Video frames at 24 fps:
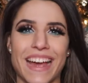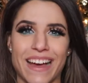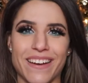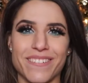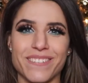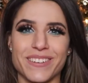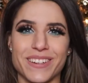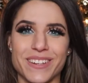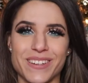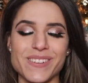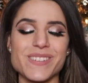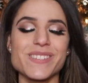
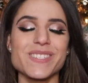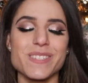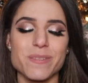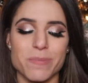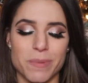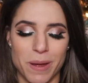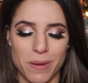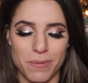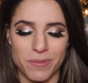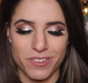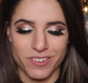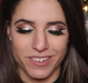have
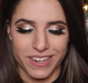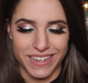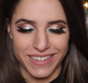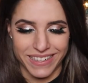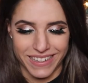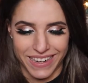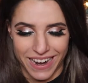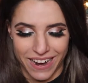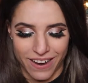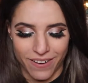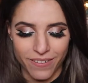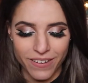goosebumps right
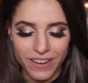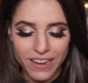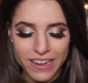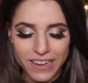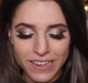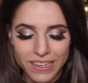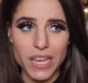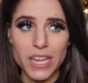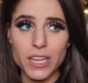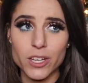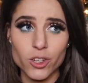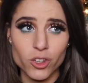now.
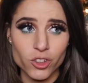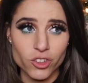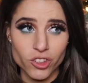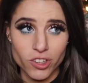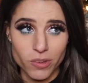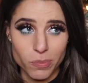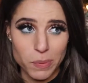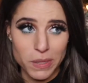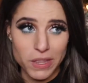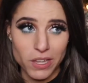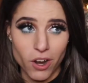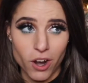It could
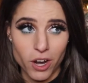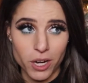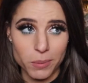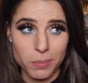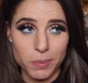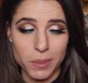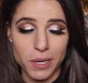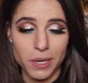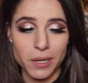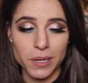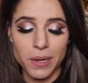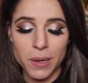just be the
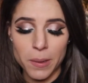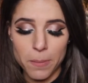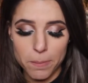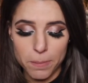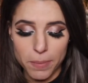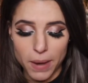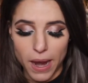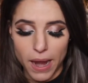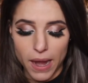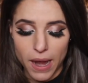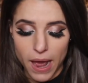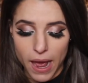heartburn,
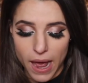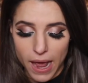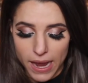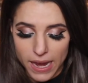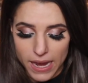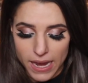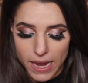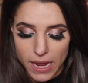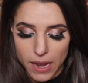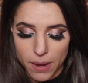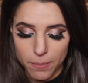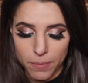but I
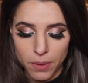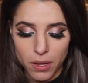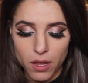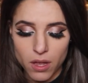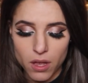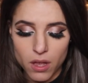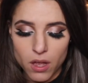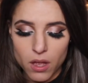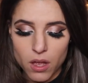am,